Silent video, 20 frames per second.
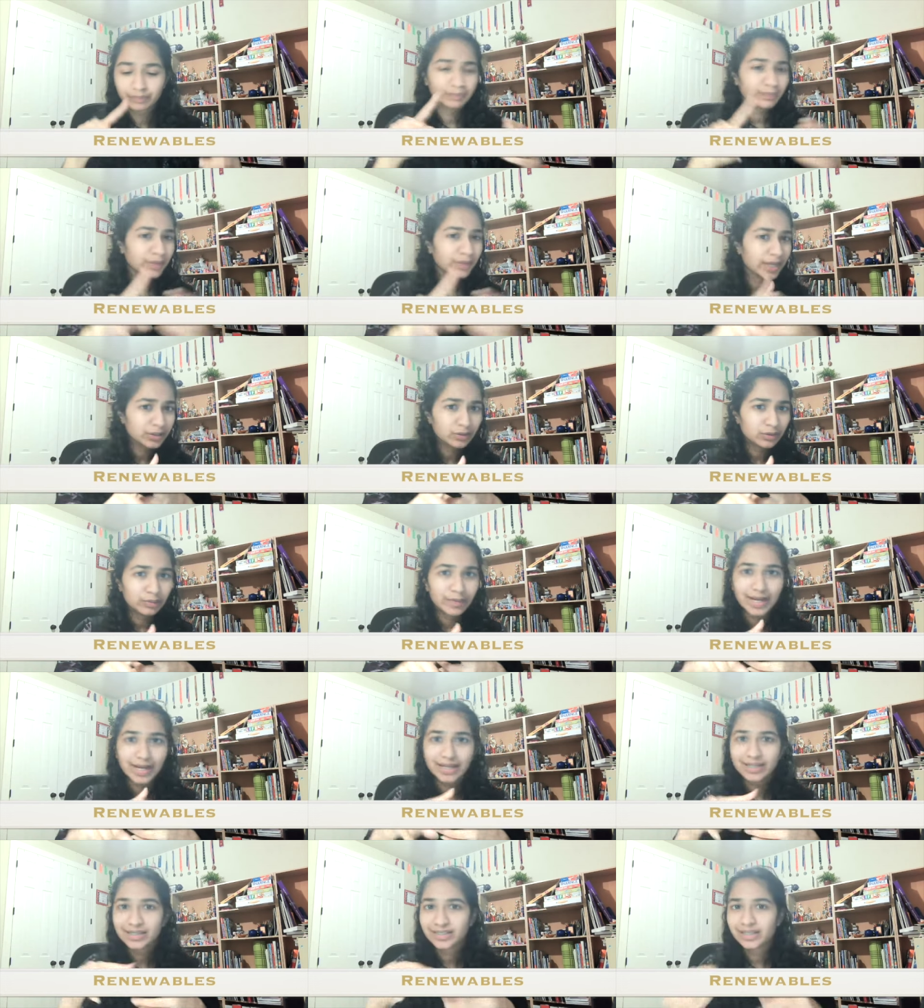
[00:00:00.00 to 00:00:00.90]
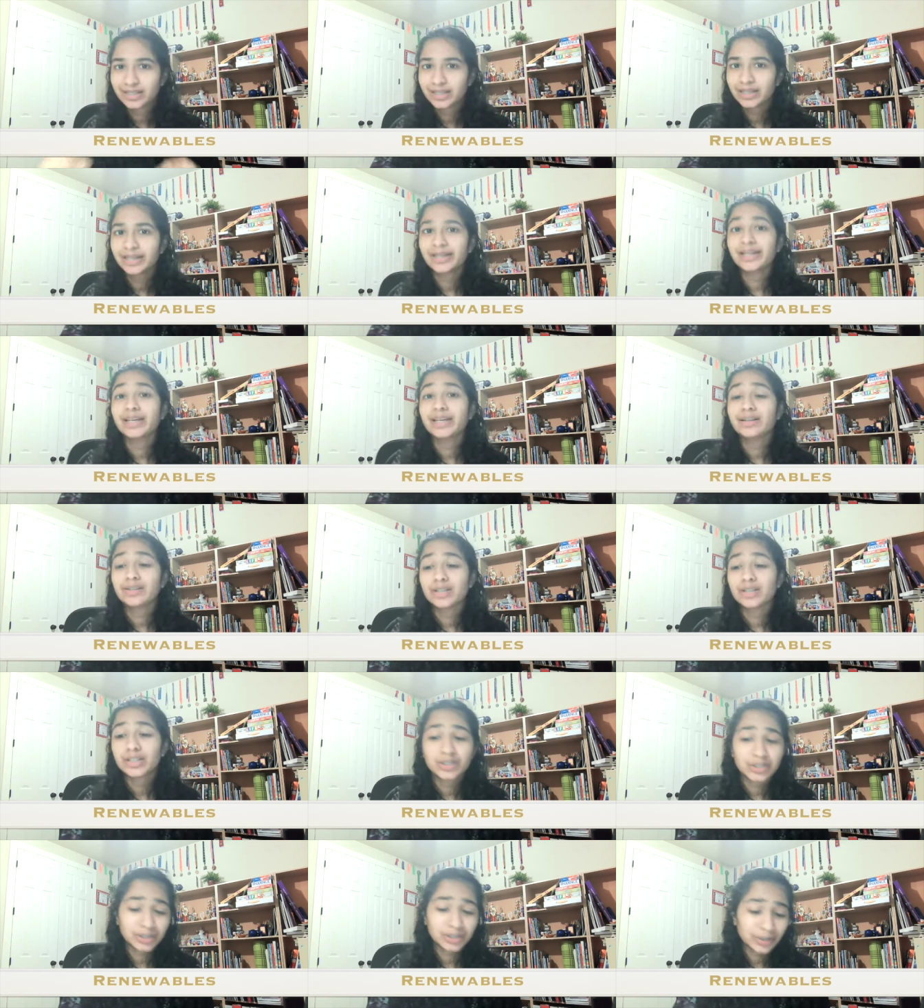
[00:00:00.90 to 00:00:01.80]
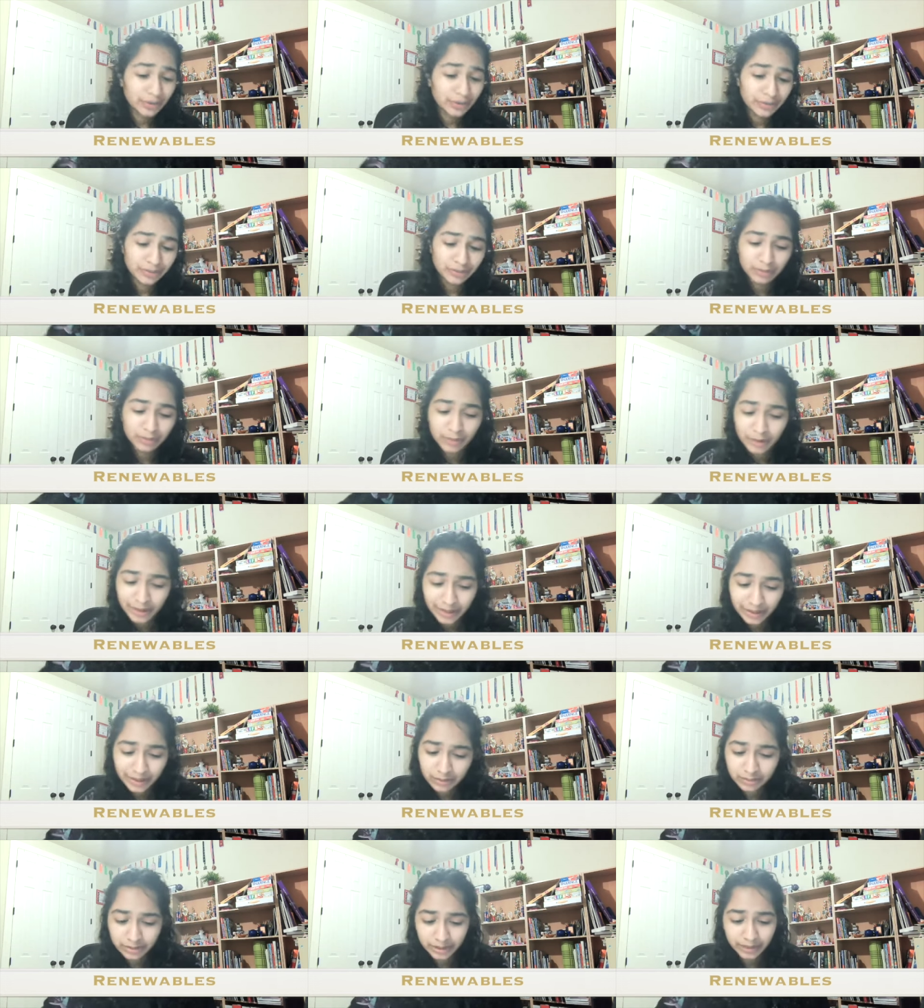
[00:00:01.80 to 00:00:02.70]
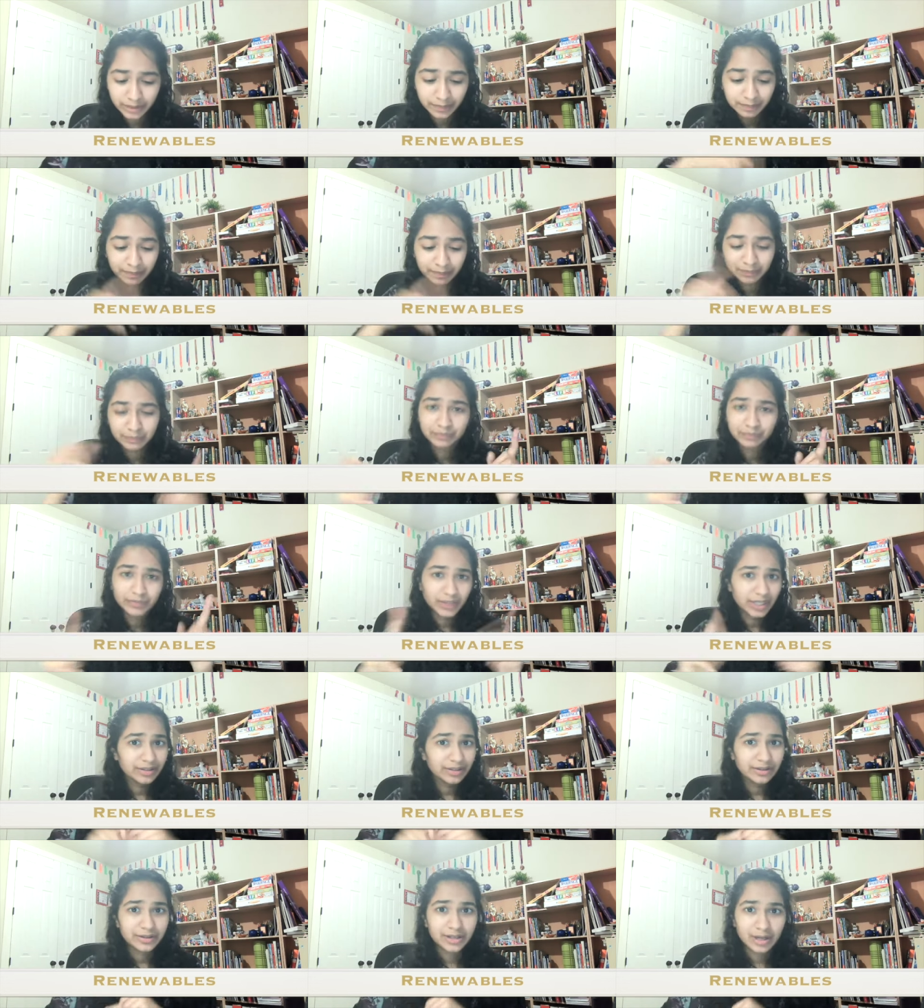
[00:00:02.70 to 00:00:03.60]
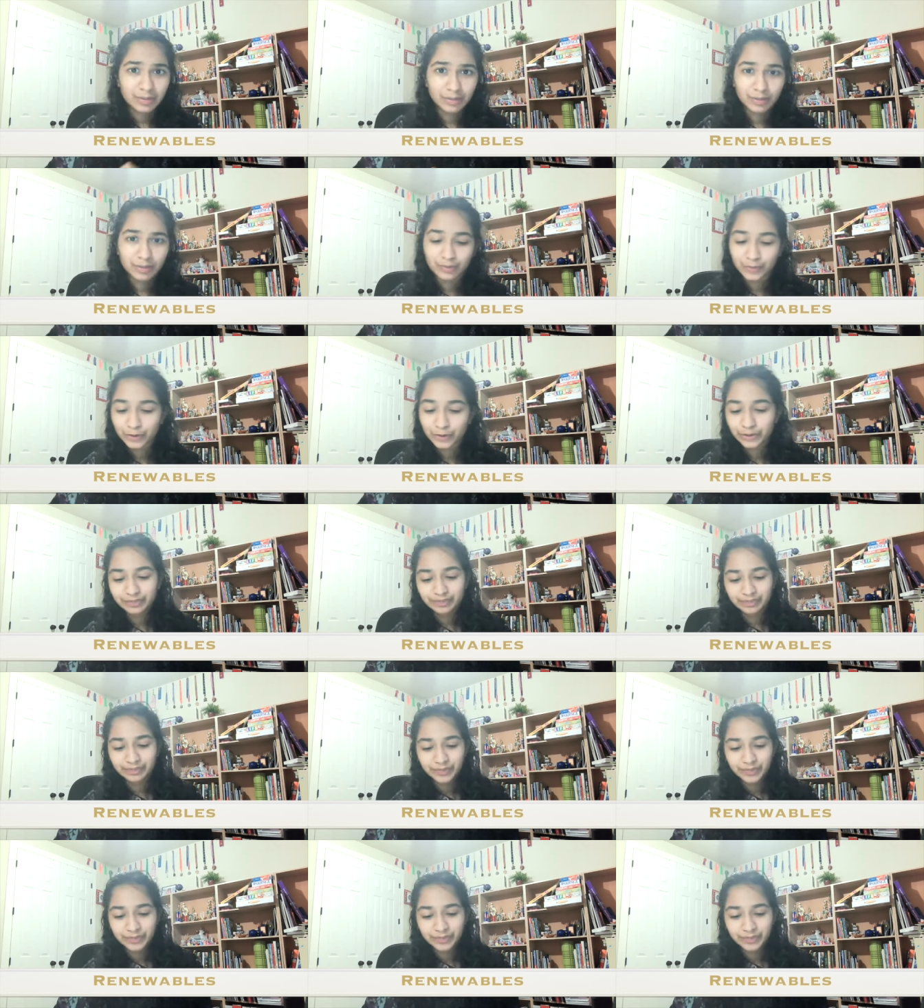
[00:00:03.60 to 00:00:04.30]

biomass, and geothermal energy. And there are a couple more.